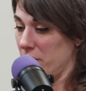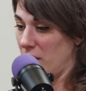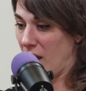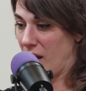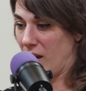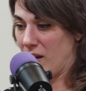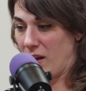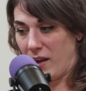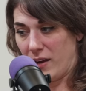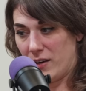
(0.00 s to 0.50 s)

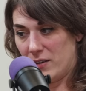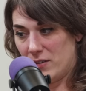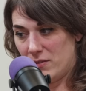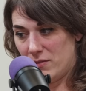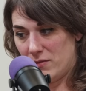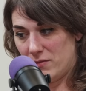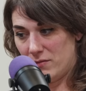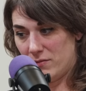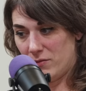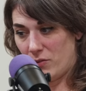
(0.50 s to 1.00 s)

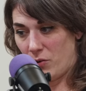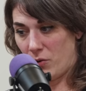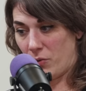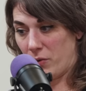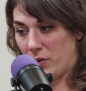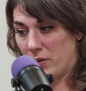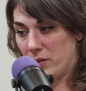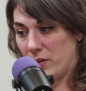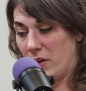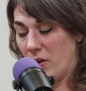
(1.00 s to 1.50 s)
canine
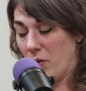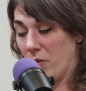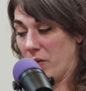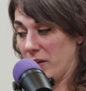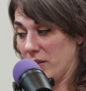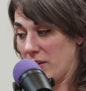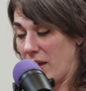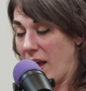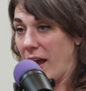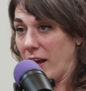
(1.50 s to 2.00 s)
or, you know,
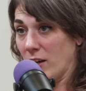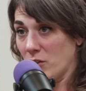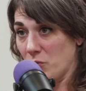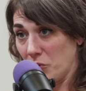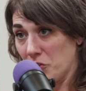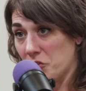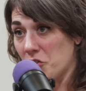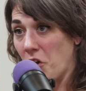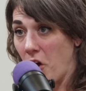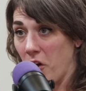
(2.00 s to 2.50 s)
like
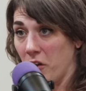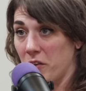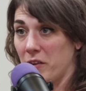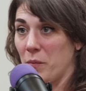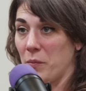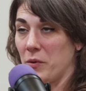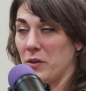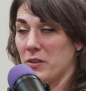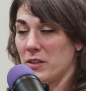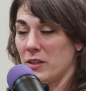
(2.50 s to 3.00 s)
actual dog
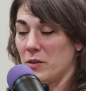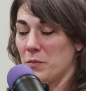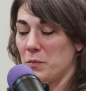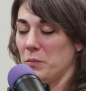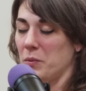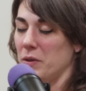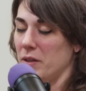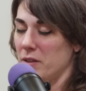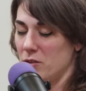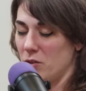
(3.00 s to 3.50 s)
clippers. Like
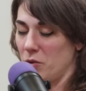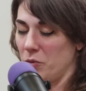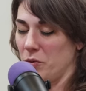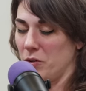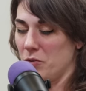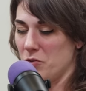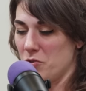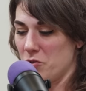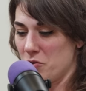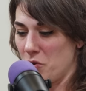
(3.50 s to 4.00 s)
please
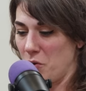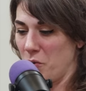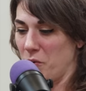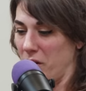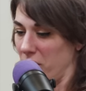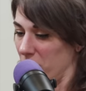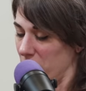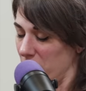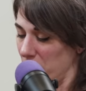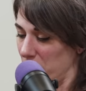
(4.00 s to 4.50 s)
don't use your
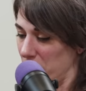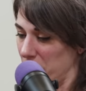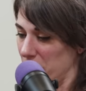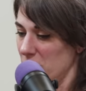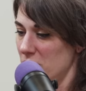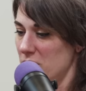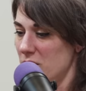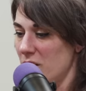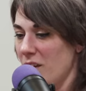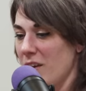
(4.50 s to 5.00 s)
toenail
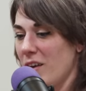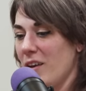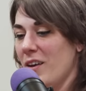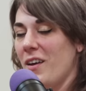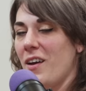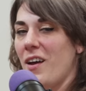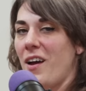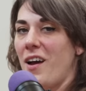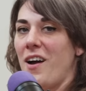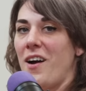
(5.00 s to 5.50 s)
clippers.
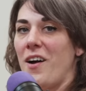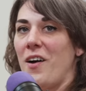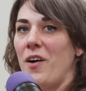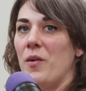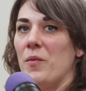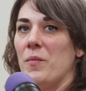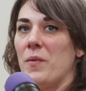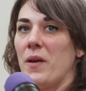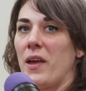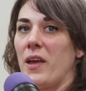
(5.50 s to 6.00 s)

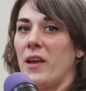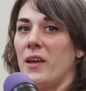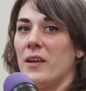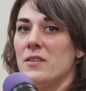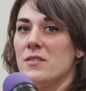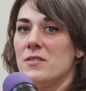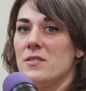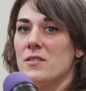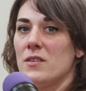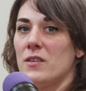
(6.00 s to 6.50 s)

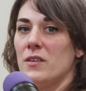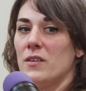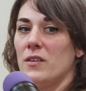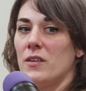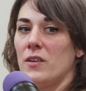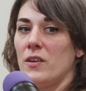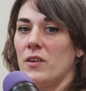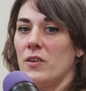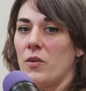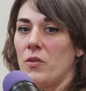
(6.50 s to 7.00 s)
and
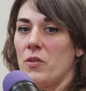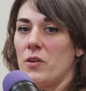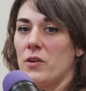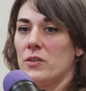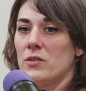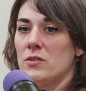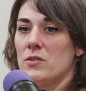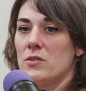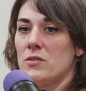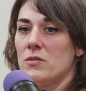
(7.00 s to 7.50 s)
you know,
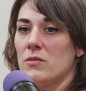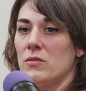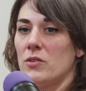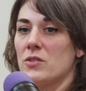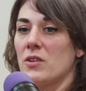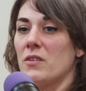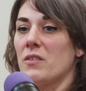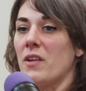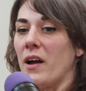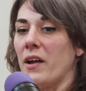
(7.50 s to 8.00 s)
there's
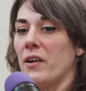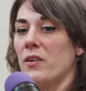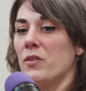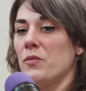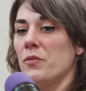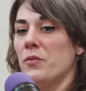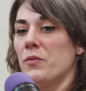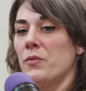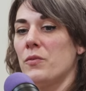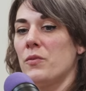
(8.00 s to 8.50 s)
a lot
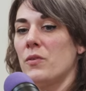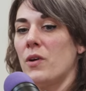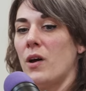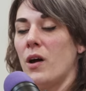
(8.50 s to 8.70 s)
of